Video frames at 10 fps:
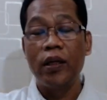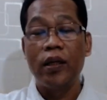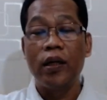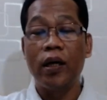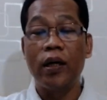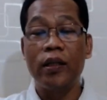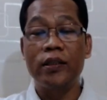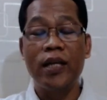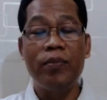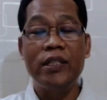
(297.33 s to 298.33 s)
The
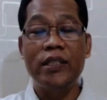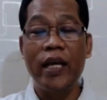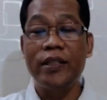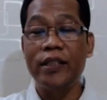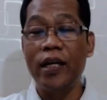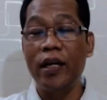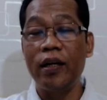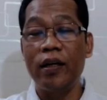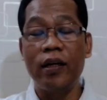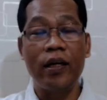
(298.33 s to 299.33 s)
psalmist says
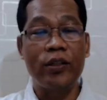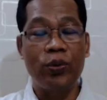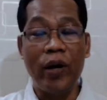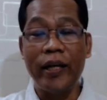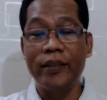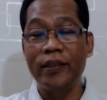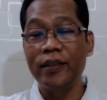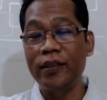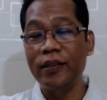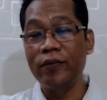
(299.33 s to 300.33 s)
here
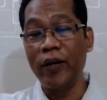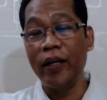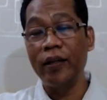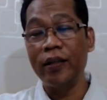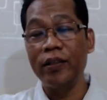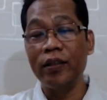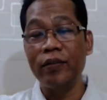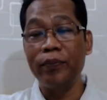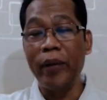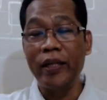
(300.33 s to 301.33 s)
twice, right?
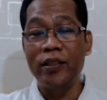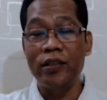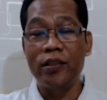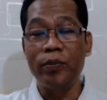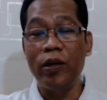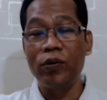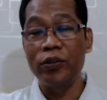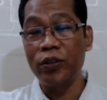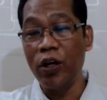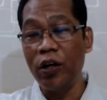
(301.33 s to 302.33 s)
vengeance belongs
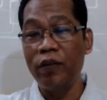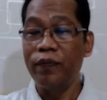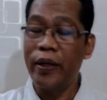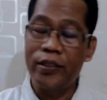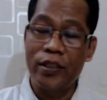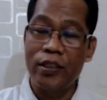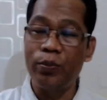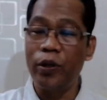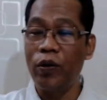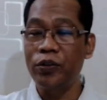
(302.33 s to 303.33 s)
to God. Vengeance
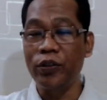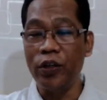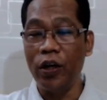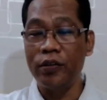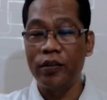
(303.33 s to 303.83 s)
belongs to God.